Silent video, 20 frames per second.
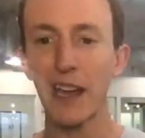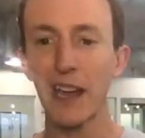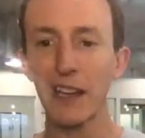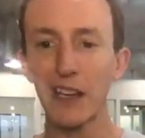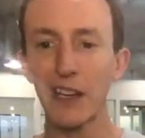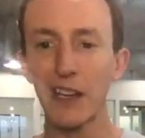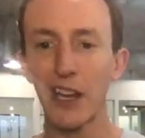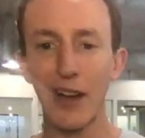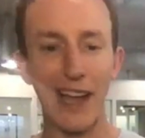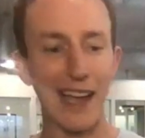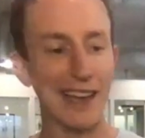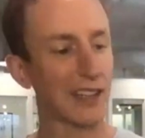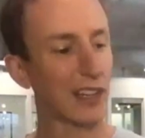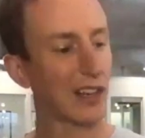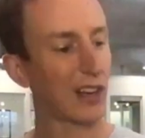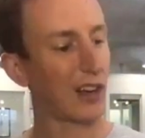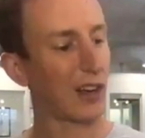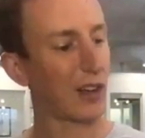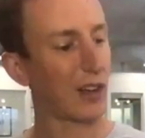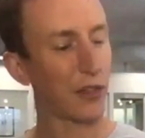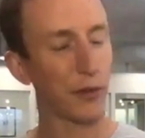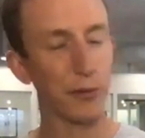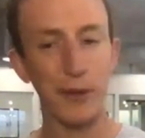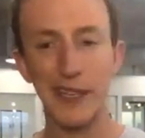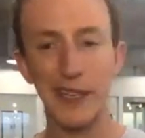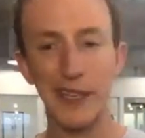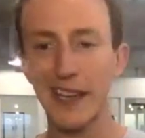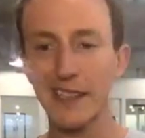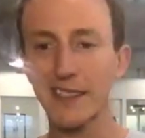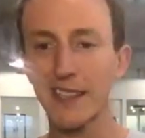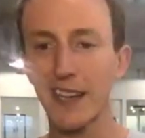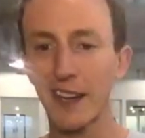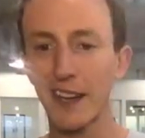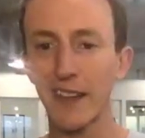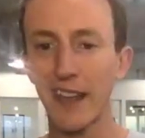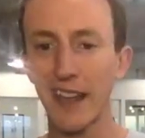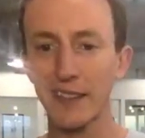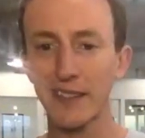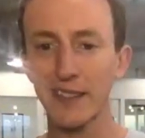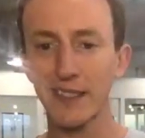You know, I had to call 3 days in
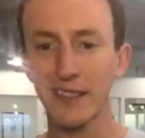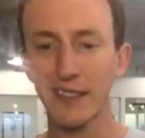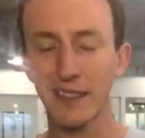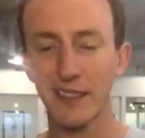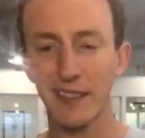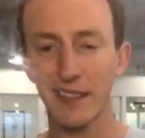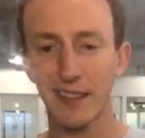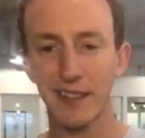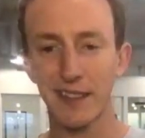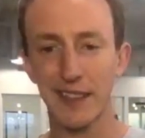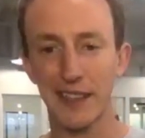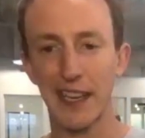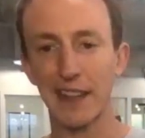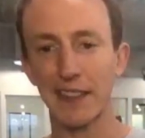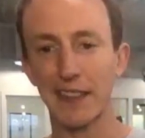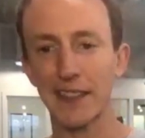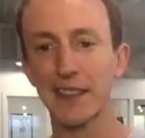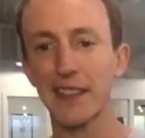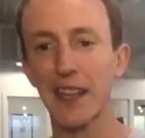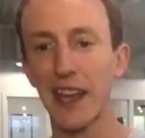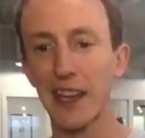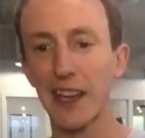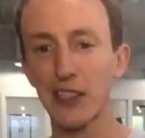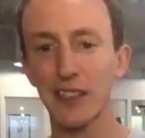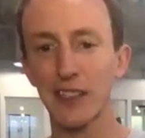advance to get this cash.